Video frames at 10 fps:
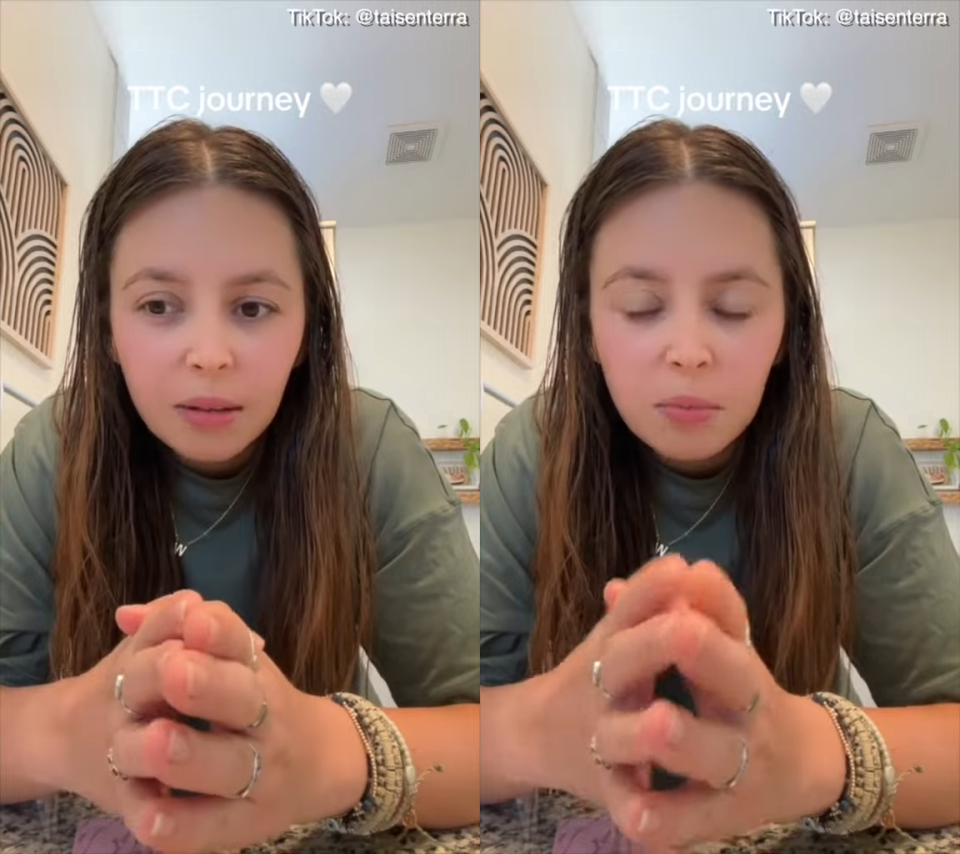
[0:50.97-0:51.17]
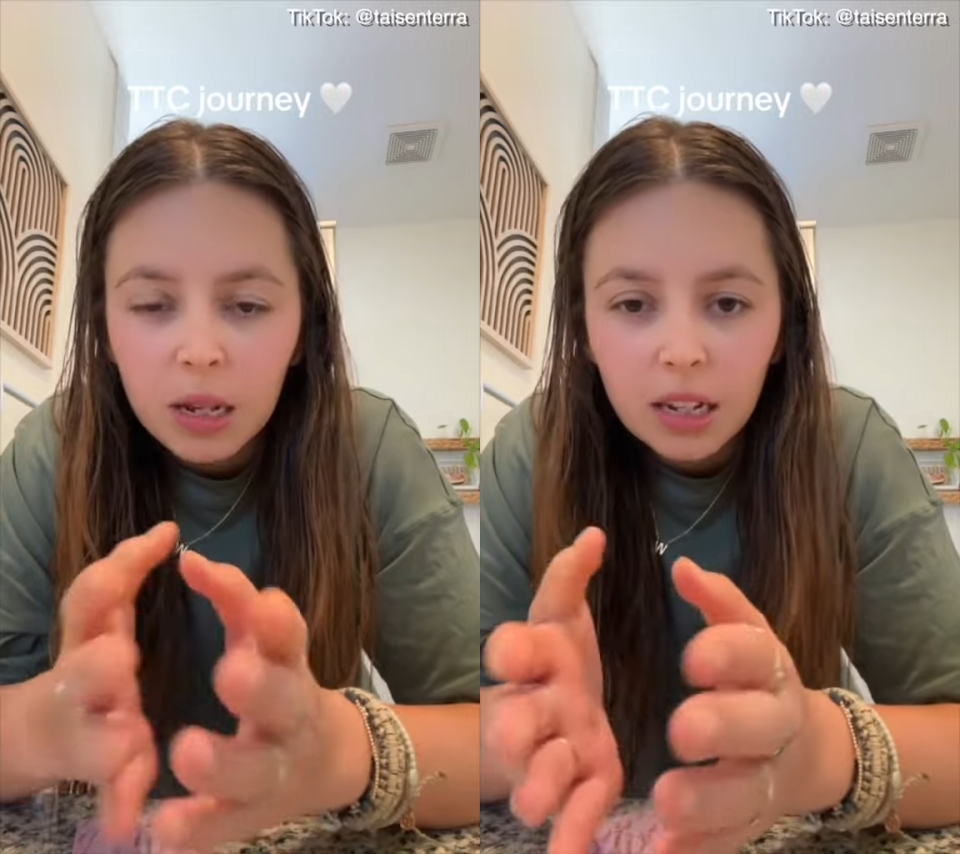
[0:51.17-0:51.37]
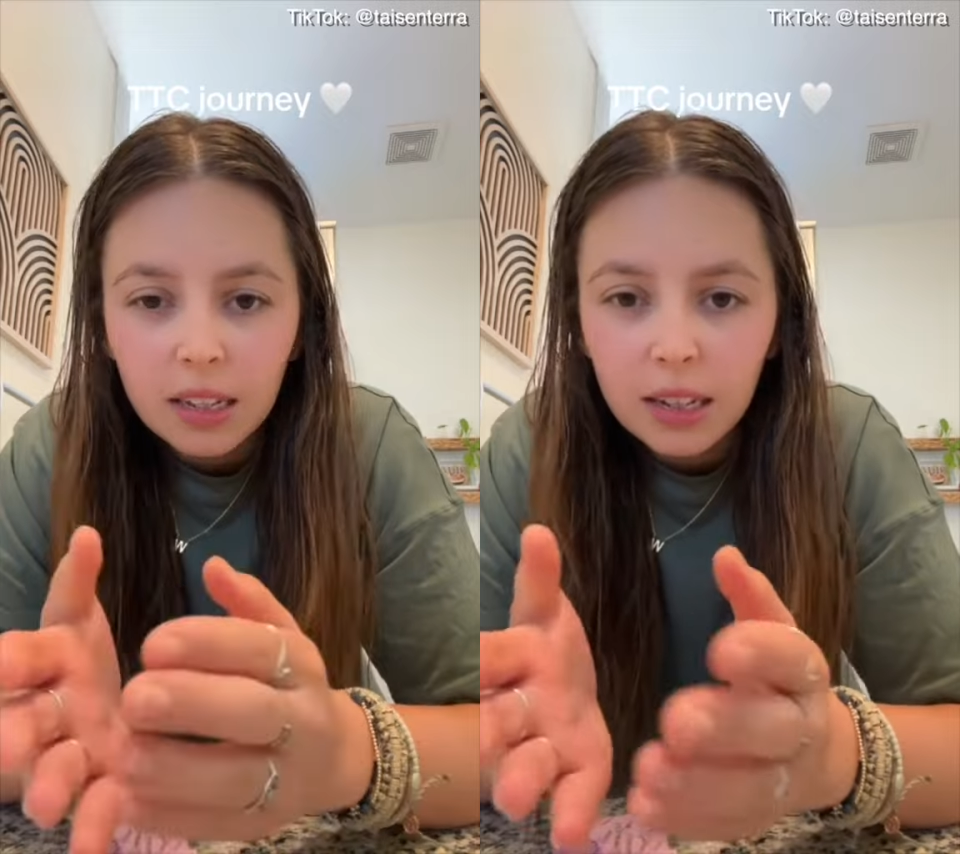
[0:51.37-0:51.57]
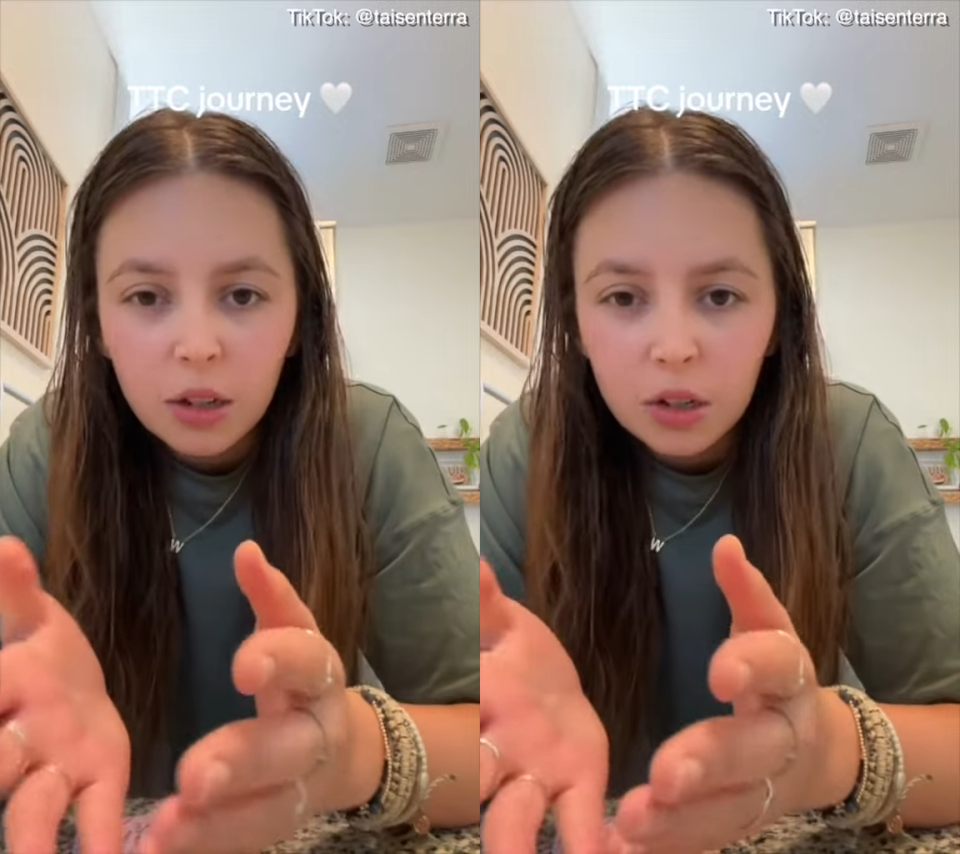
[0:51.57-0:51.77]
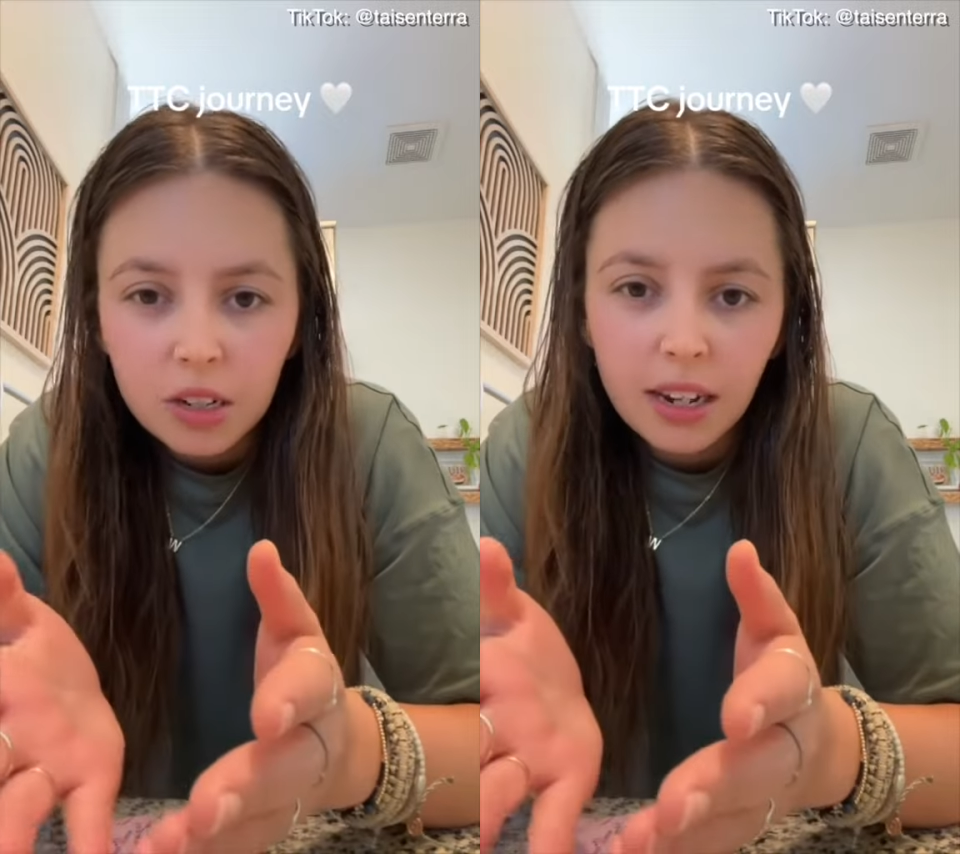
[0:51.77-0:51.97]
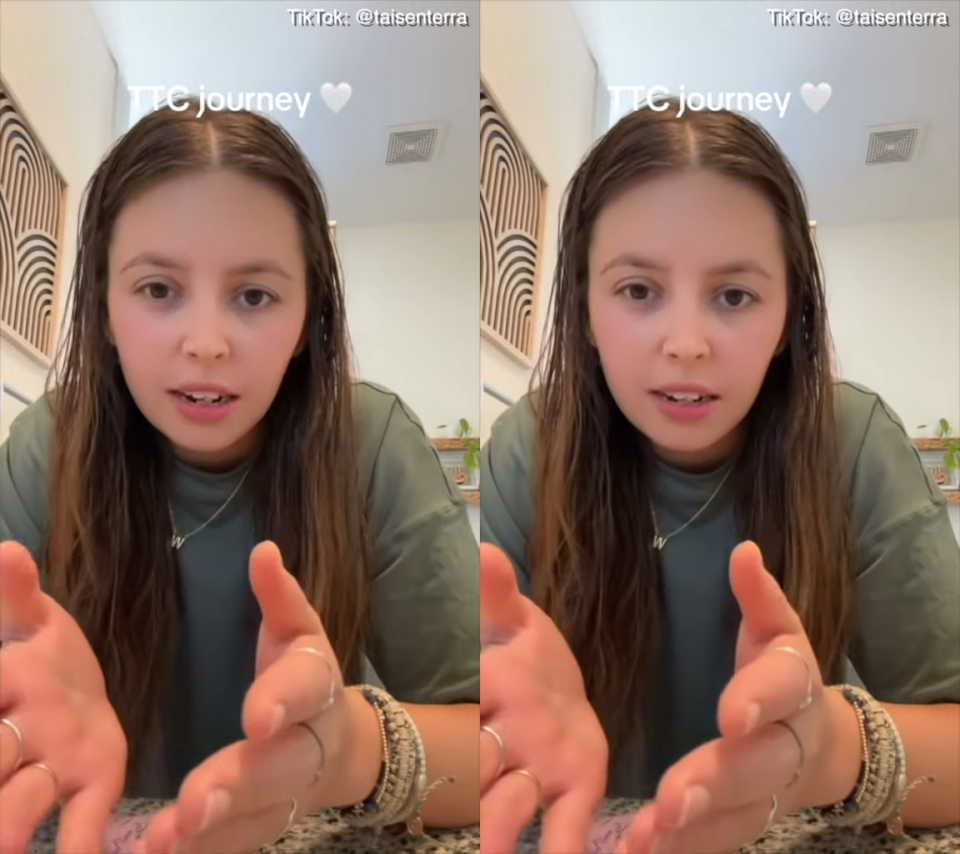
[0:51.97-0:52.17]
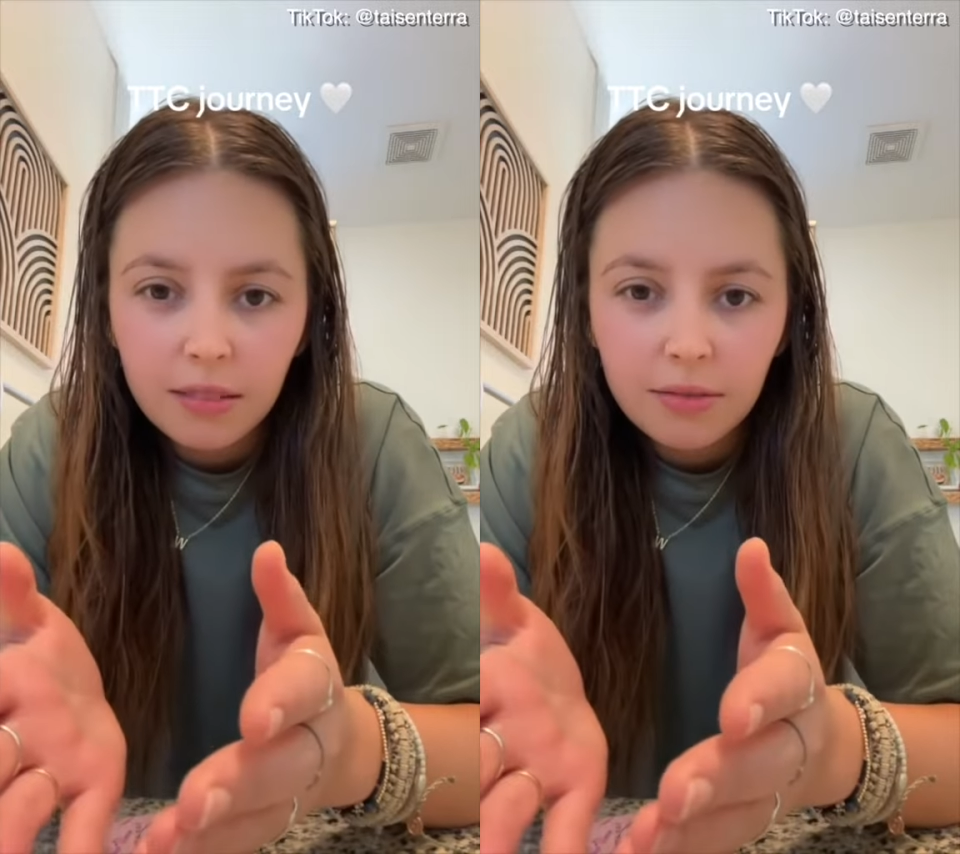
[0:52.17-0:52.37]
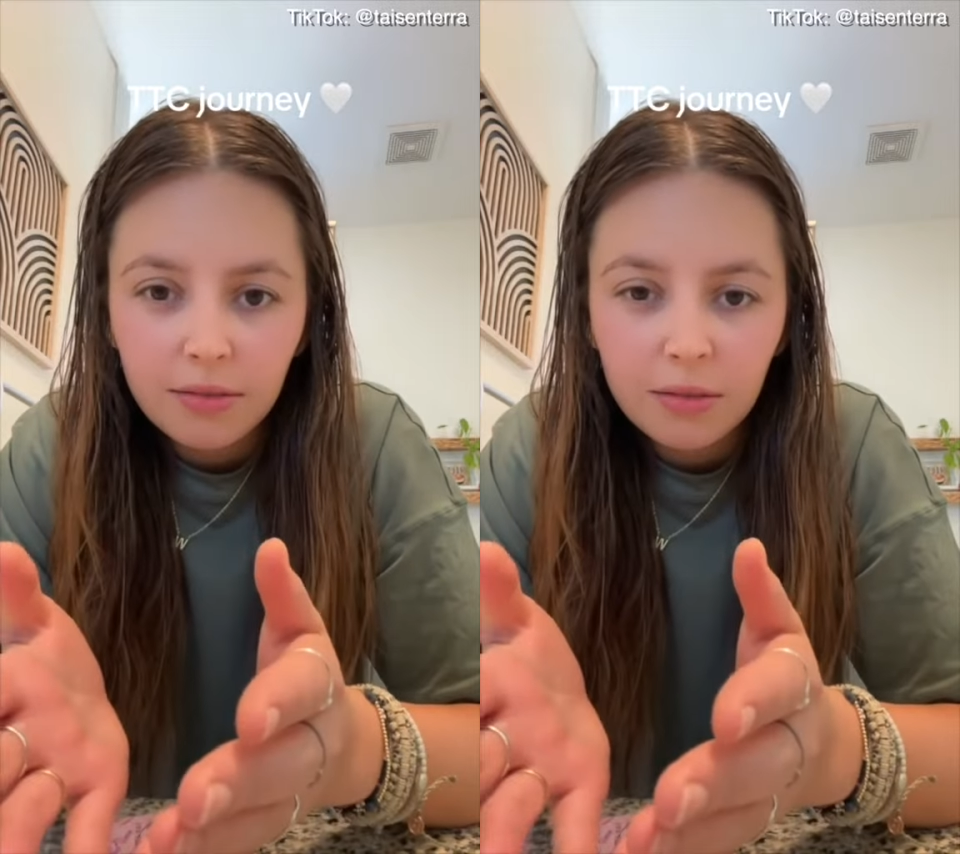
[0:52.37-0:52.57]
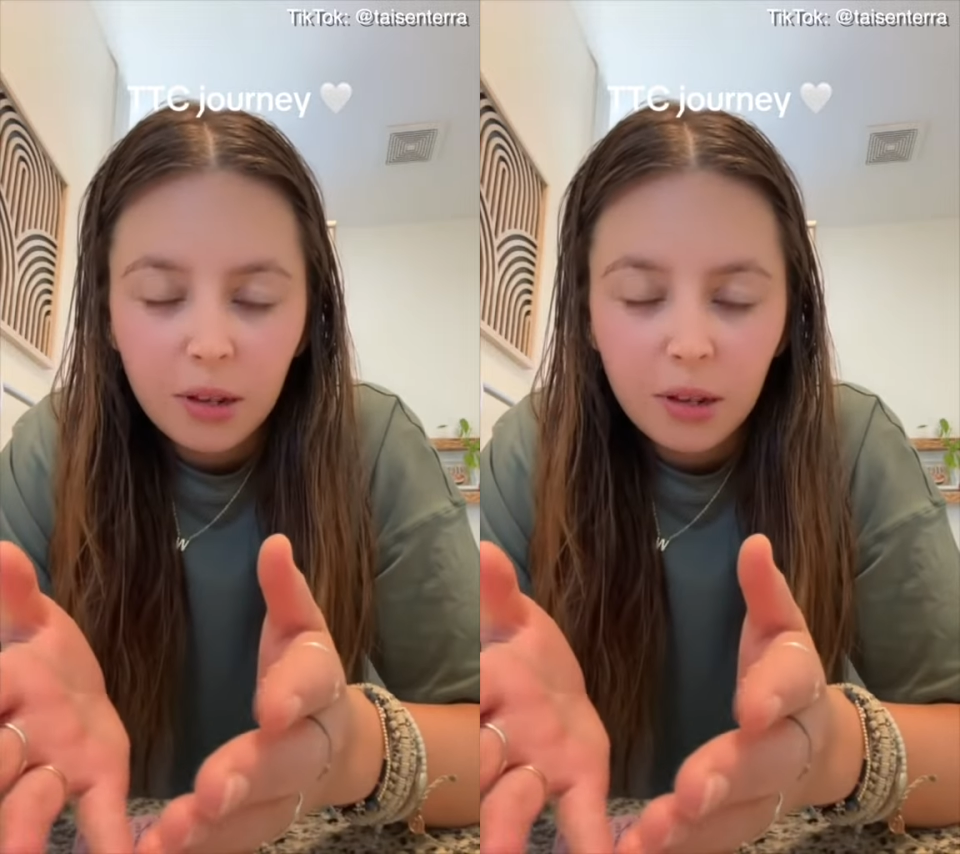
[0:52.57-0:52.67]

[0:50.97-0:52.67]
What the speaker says: immediately looked negative.